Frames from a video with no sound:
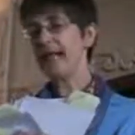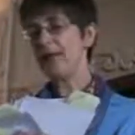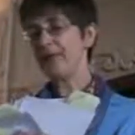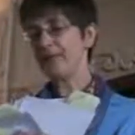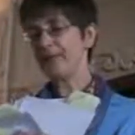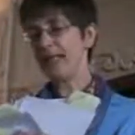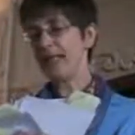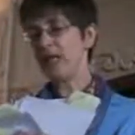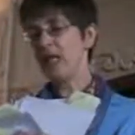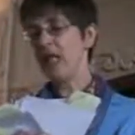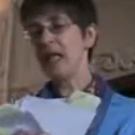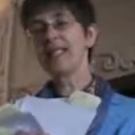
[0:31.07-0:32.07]
the sound of
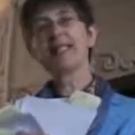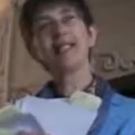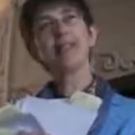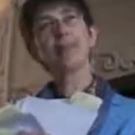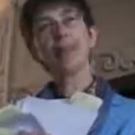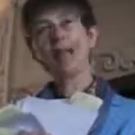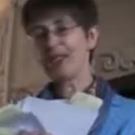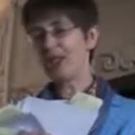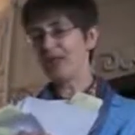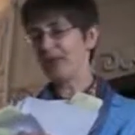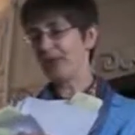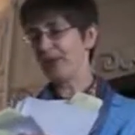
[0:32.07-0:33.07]
it as it
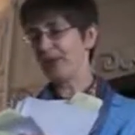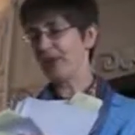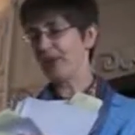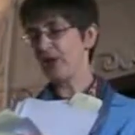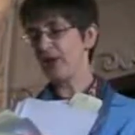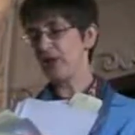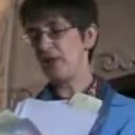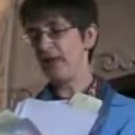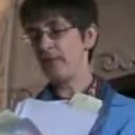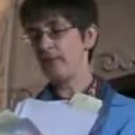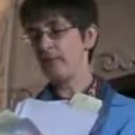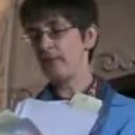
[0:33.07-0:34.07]
splashes on the stone
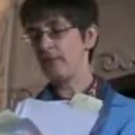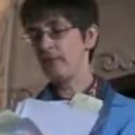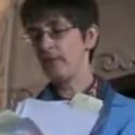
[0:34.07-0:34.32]
rim.